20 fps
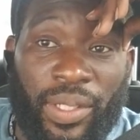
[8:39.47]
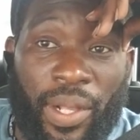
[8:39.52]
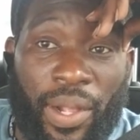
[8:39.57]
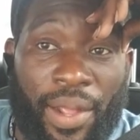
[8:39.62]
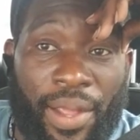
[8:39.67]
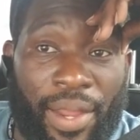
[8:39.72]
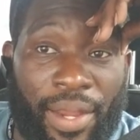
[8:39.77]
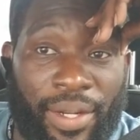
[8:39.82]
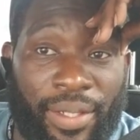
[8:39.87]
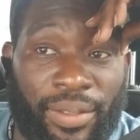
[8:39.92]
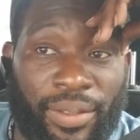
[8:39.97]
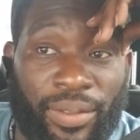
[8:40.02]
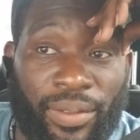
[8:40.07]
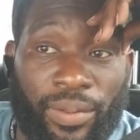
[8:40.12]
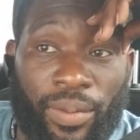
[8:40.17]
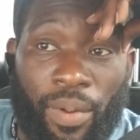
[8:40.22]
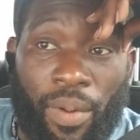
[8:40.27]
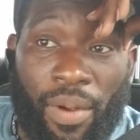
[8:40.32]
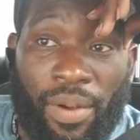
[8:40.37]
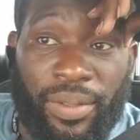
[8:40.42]
and
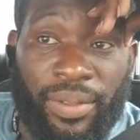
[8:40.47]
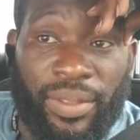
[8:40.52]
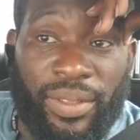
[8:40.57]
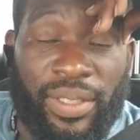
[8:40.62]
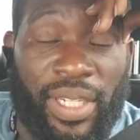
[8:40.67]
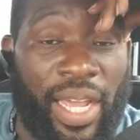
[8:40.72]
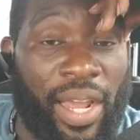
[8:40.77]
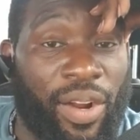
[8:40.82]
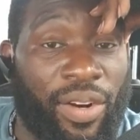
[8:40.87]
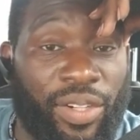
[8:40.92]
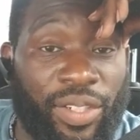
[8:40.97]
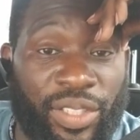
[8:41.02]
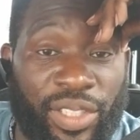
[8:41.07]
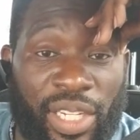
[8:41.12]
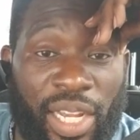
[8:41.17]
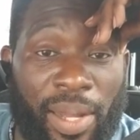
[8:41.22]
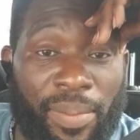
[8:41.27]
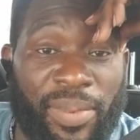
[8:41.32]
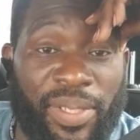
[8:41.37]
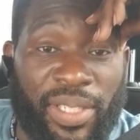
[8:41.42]
now her
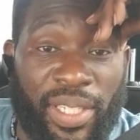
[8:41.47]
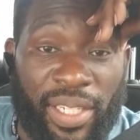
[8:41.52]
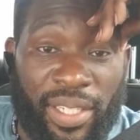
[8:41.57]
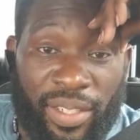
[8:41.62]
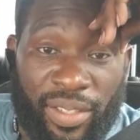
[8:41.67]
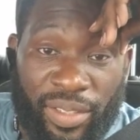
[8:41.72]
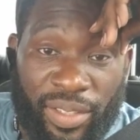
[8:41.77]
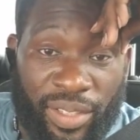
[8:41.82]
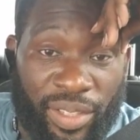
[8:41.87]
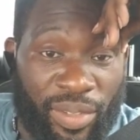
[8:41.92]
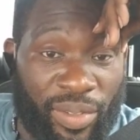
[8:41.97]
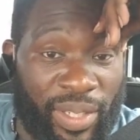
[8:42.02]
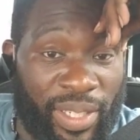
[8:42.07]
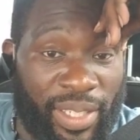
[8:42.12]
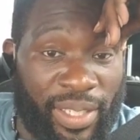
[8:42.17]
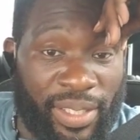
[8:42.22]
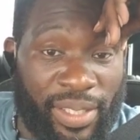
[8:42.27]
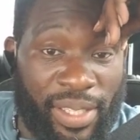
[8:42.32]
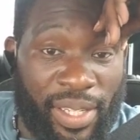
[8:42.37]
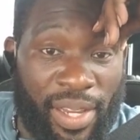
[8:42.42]
job is hanging on a
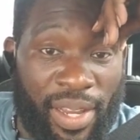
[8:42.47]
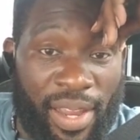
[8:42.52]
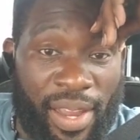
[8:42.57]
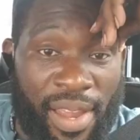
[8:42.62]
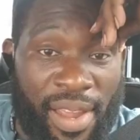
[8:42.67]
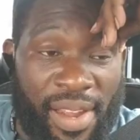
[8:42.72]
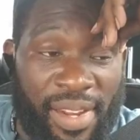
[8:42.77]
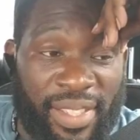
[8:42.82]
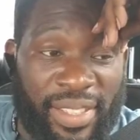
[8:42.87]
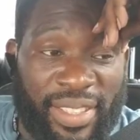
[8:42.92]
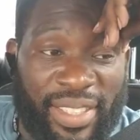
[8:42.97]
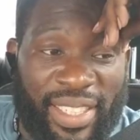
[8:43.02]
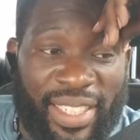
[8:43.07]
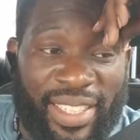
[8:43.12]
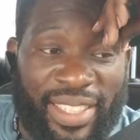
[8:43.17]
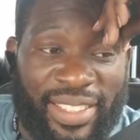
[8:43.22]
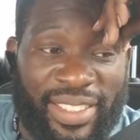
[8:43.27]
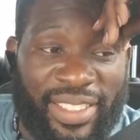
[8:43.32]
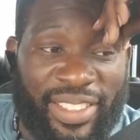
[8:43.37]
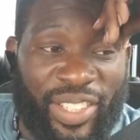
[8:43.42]
thread
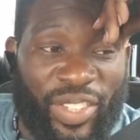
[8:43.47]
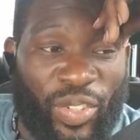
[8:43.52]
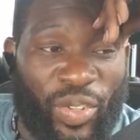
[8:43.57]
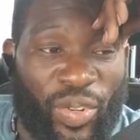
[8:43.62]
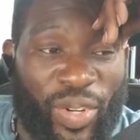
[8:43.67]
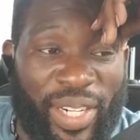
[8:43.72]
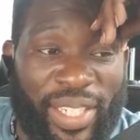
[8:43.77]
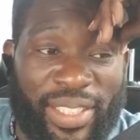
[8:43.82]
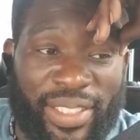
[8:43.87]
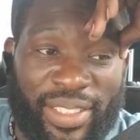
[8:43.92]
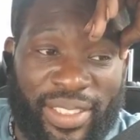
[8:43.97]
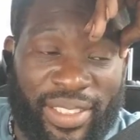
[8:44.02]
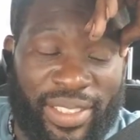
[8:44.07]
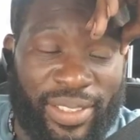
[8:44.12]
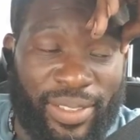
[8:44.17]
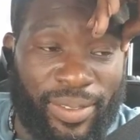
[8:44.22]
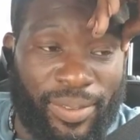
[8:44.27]
and it's crazy